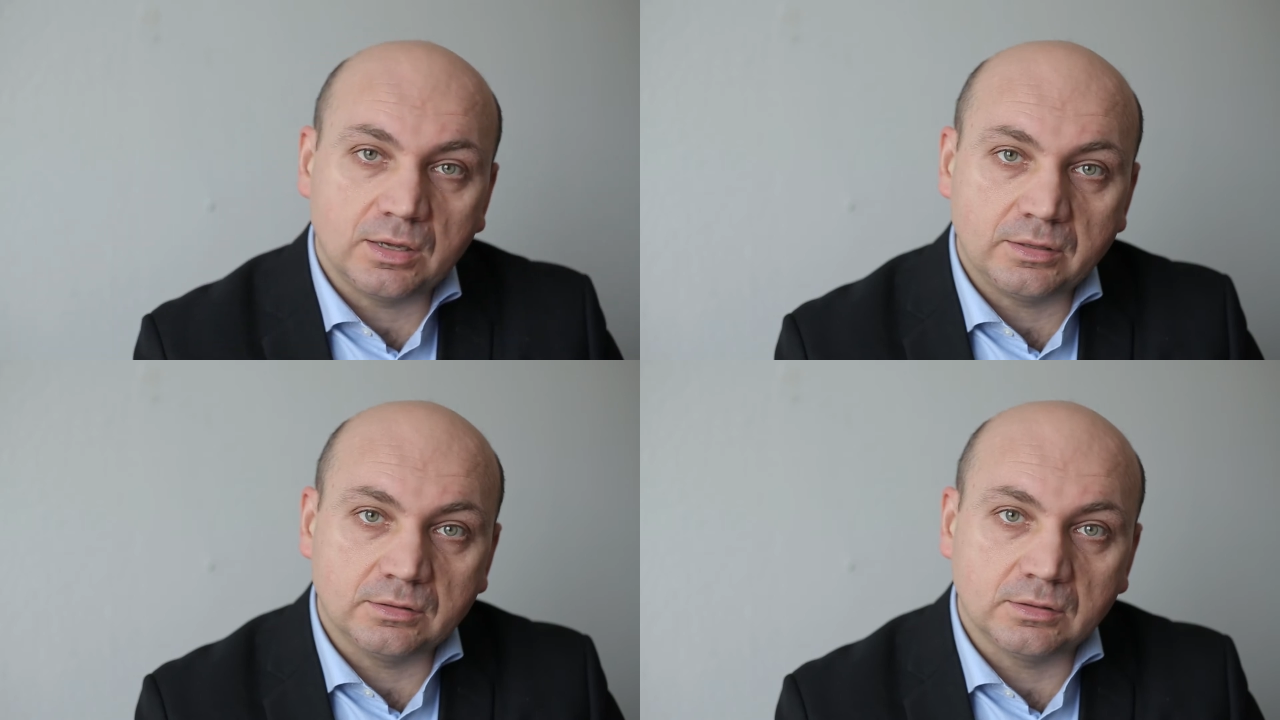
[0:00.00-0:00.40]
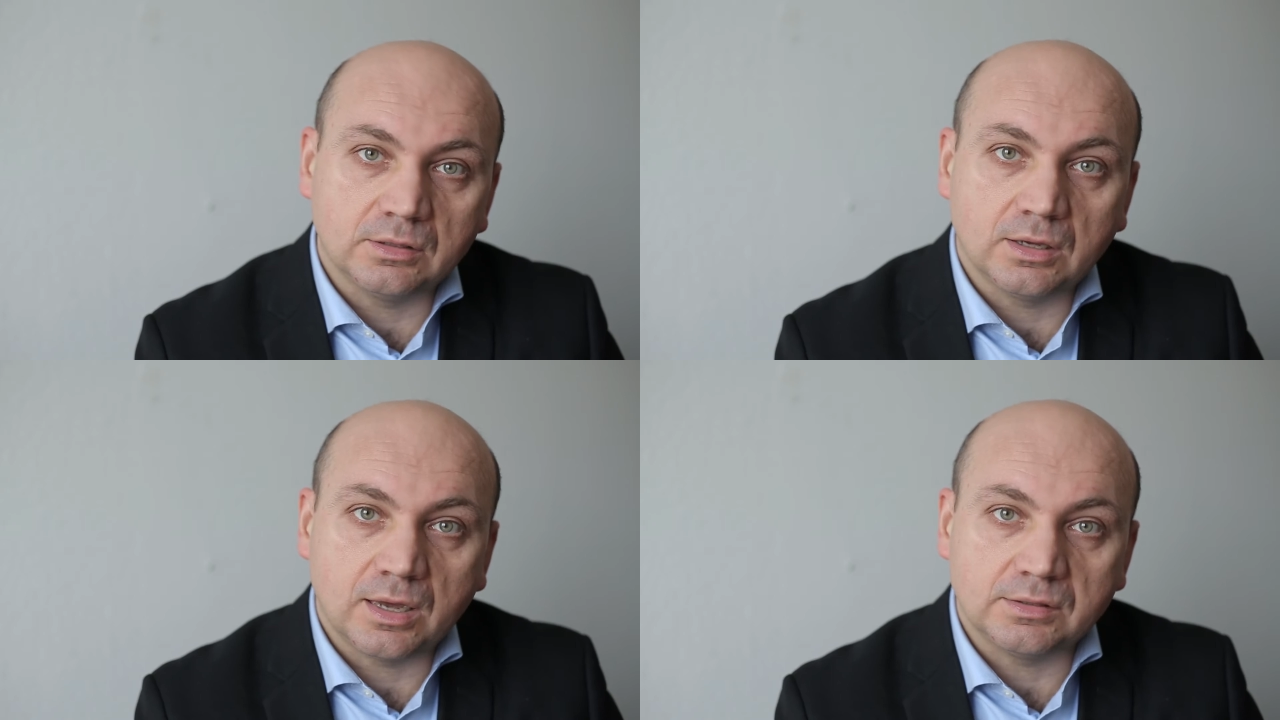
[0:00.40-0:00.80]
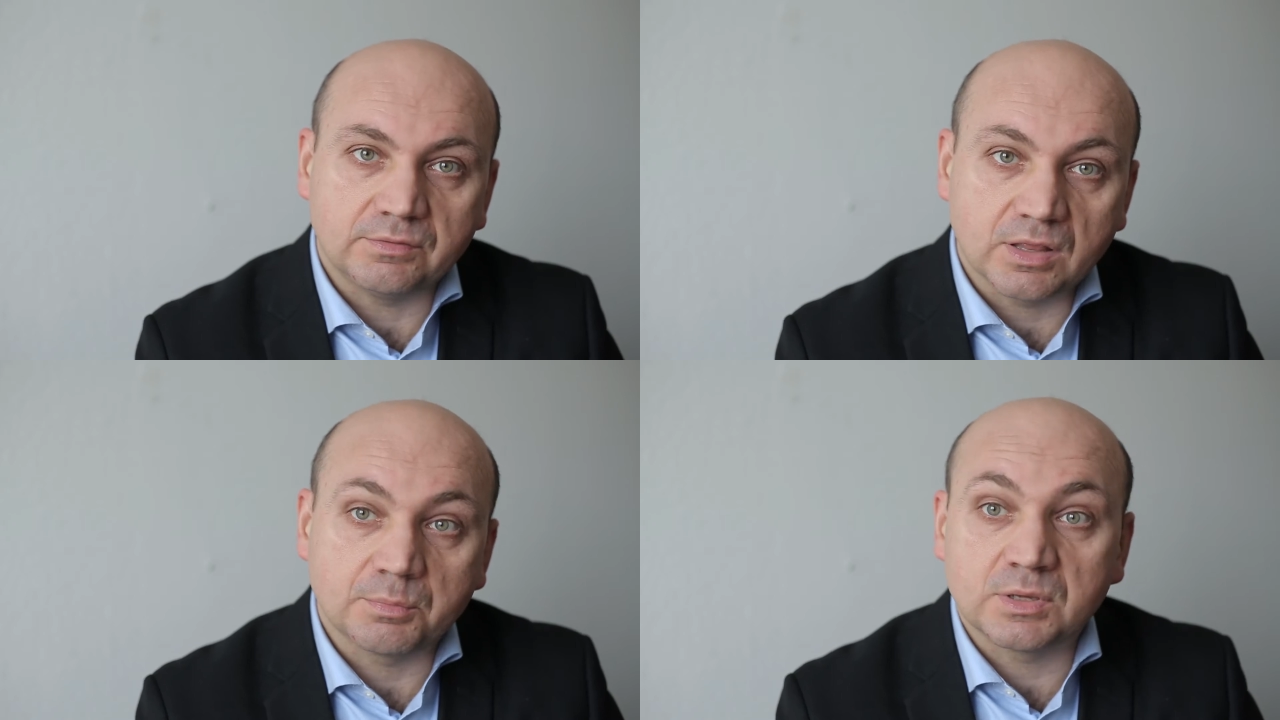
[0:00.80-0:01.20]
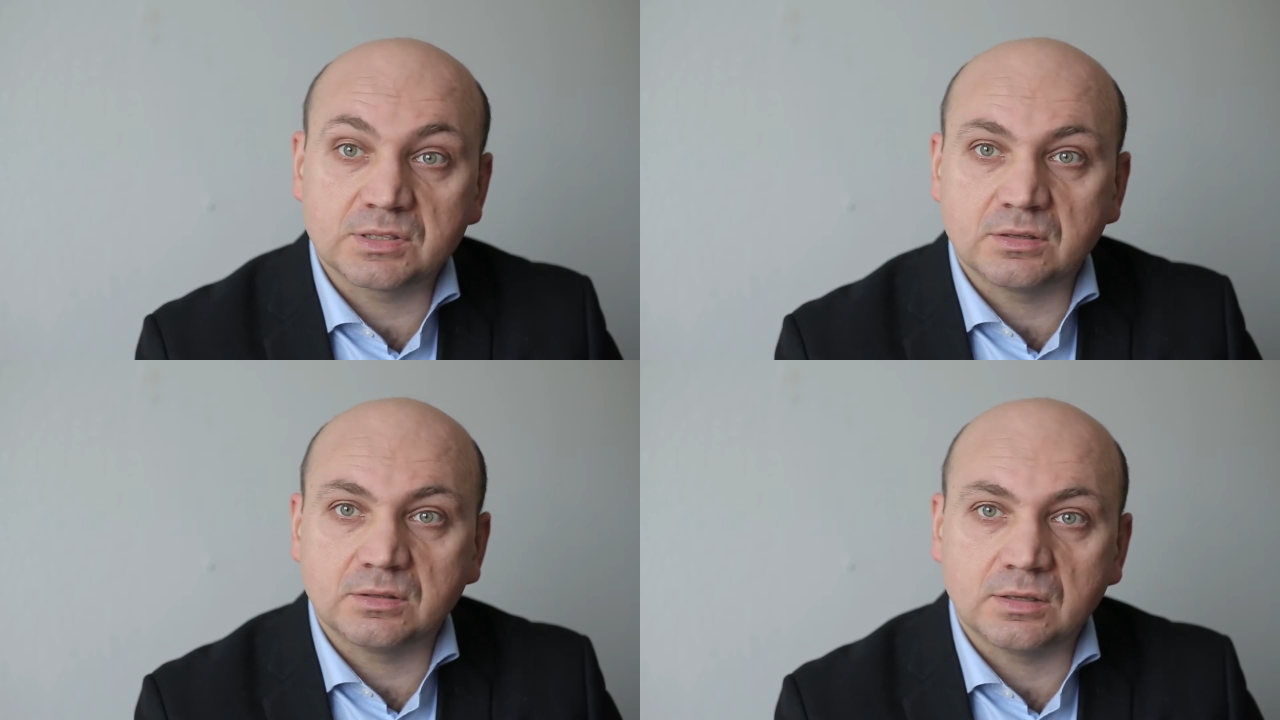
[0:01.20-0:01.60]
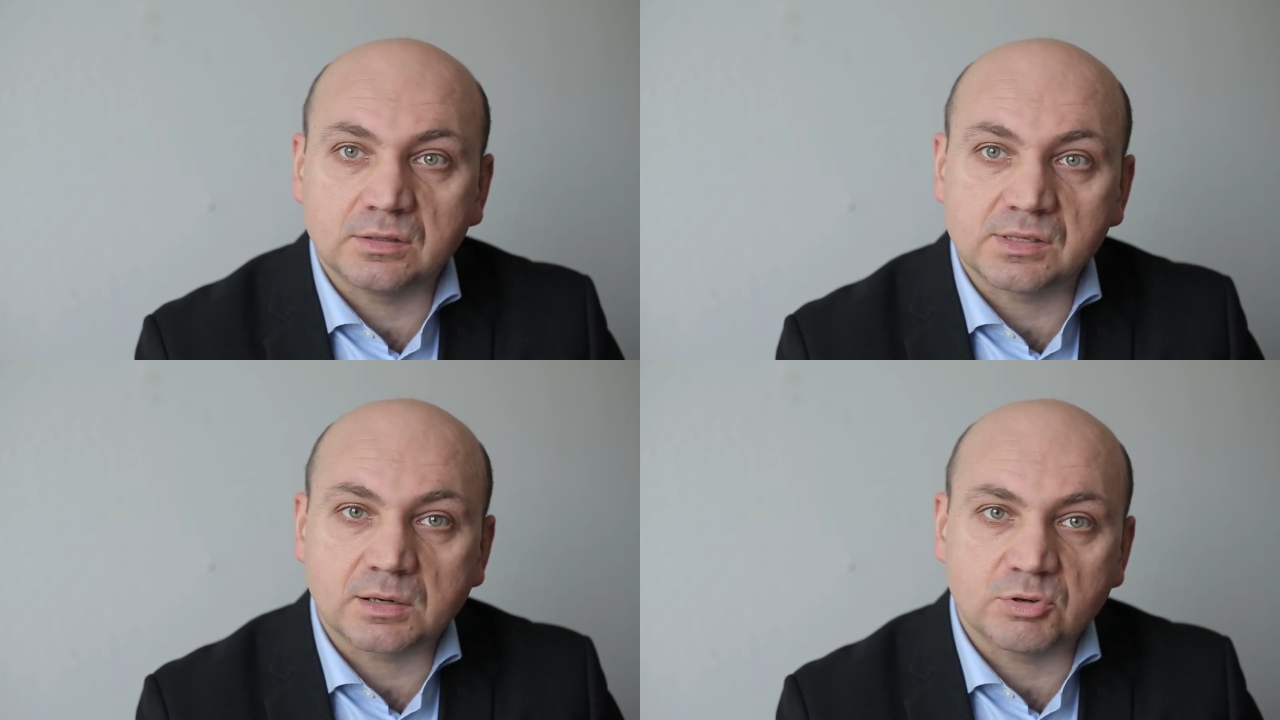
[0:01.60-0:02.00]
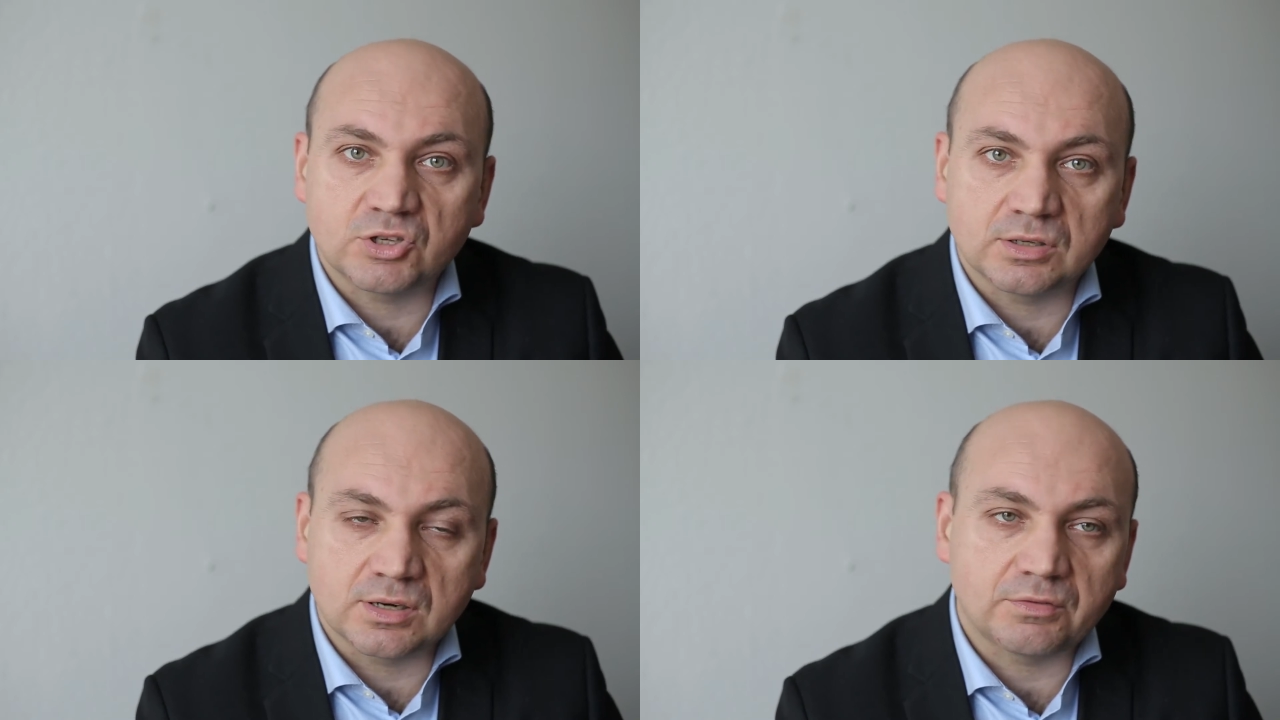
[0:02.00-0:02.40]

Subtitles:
in developments in Azerbaijan.